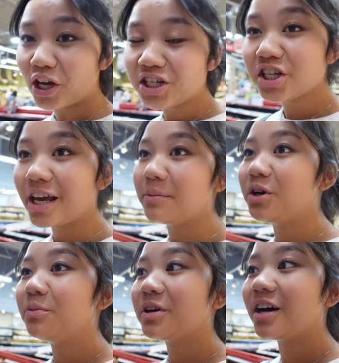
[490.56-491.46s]
I actually came
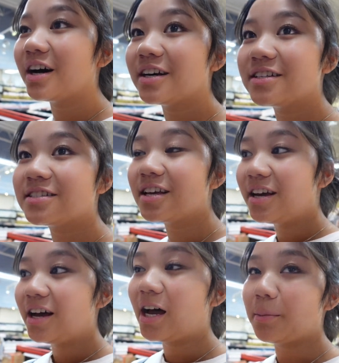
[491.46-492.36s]
here because
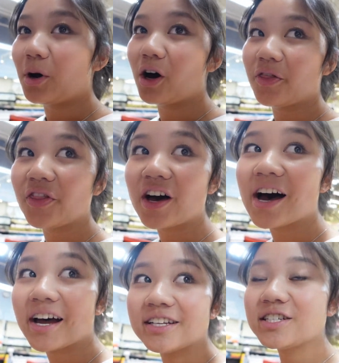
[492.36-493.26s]
I'm on the
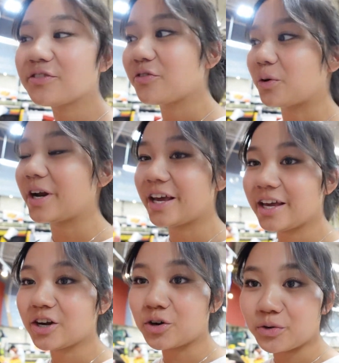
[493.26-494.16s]
hunt for
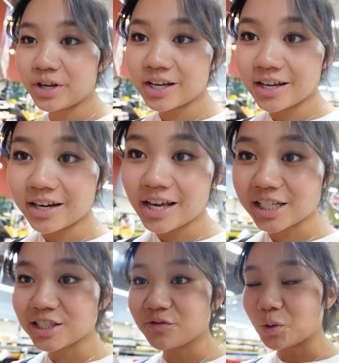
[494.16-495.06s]
a Korean
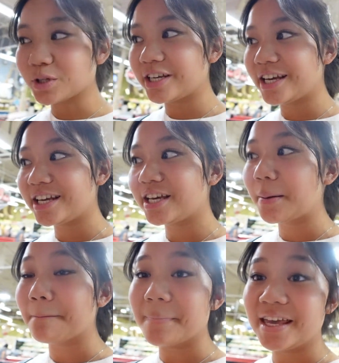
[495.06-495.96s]
exfoliating
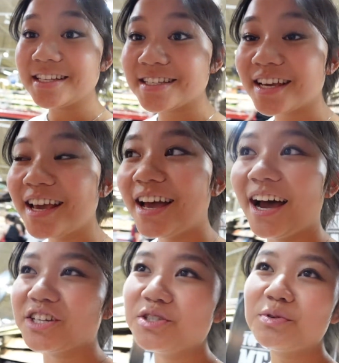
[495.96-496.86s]
mitt.
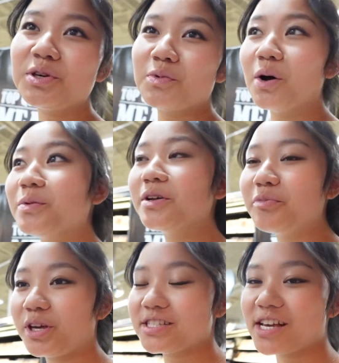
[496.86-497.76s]
I just really want one
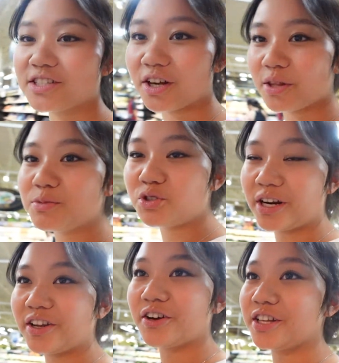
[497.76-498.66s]
because I saw them
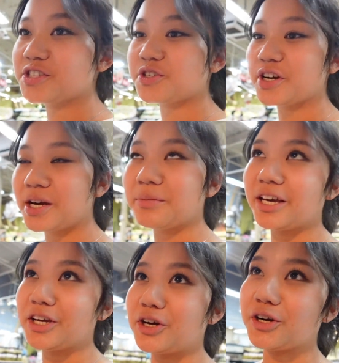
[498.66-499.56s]
trending on Instagram
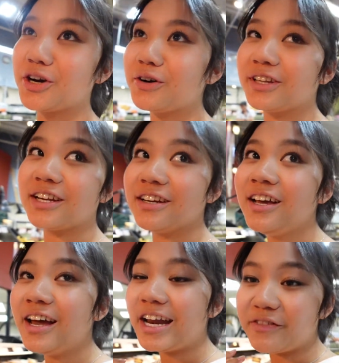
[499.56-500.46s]
like a year ago, and then
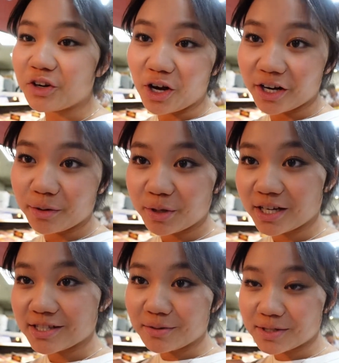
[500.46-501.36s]
I never got it
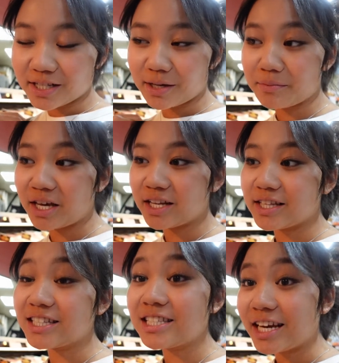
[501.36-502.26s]
because it was like made in the
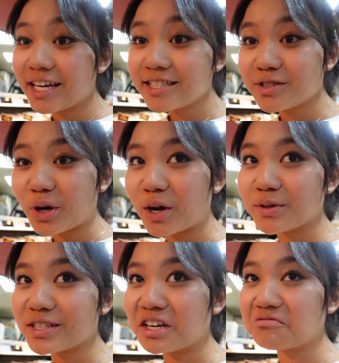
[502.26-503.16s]
States, so I
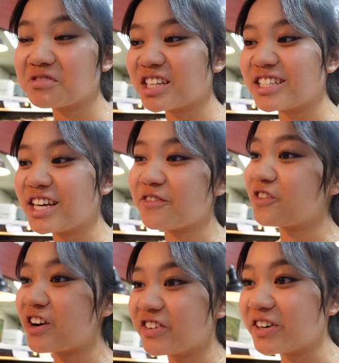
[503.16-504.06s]
was like, it's gonna take
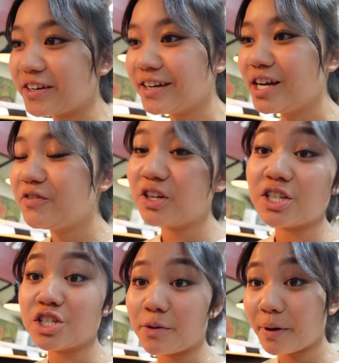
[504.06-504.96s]
forever for it to
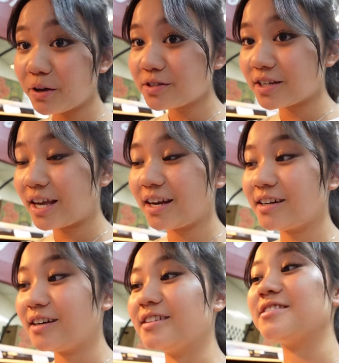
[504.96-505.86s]
ship out to
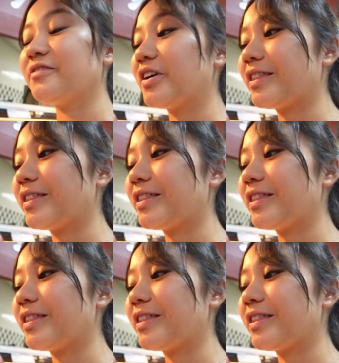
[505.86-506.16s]
Canada and stuff like